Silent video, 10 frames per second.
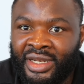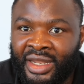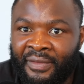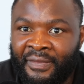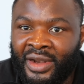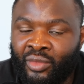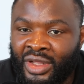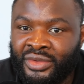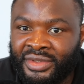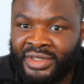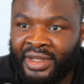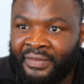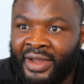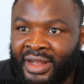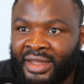and the fans want to see the
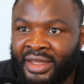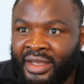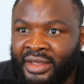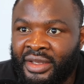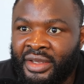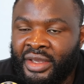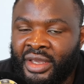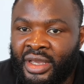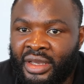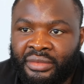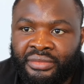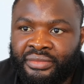fight like that. Give us a